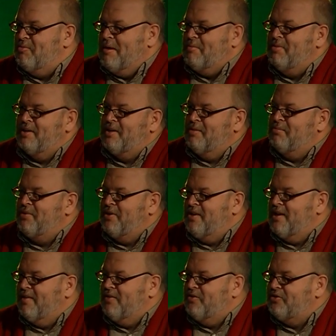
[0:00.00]
and maybe you can put
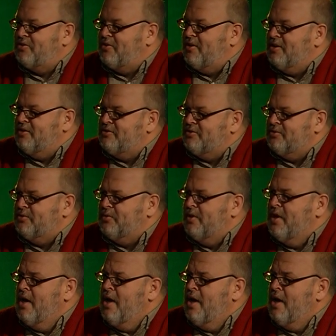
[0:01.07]
it on the screen too.